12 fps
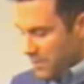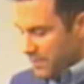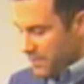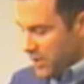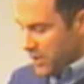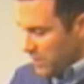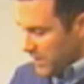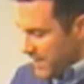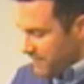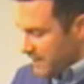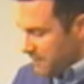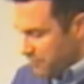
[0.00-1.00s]
When the cool
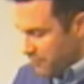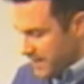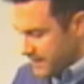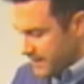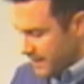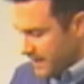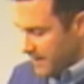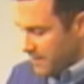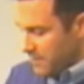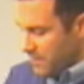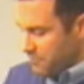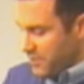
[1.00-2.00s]
evening breeze,
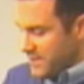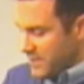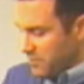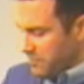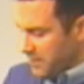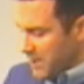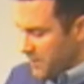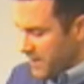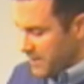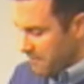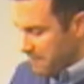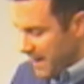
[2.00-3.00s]
breezes were
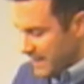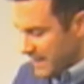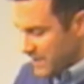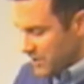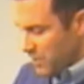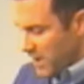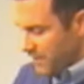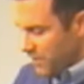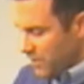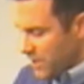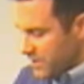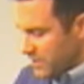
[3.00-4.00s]
blowing, the man and his
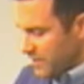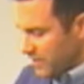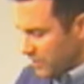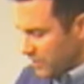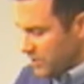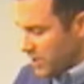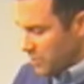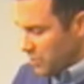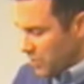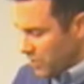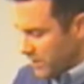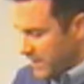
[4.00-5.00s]
wife heard the Lord God
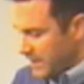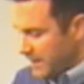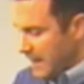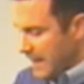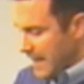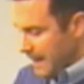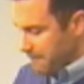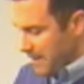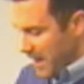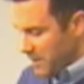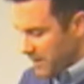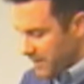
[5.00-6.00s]
walking
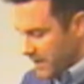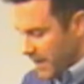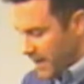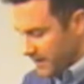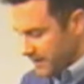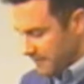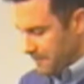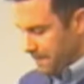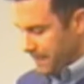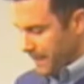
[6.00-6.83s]
about in the garden.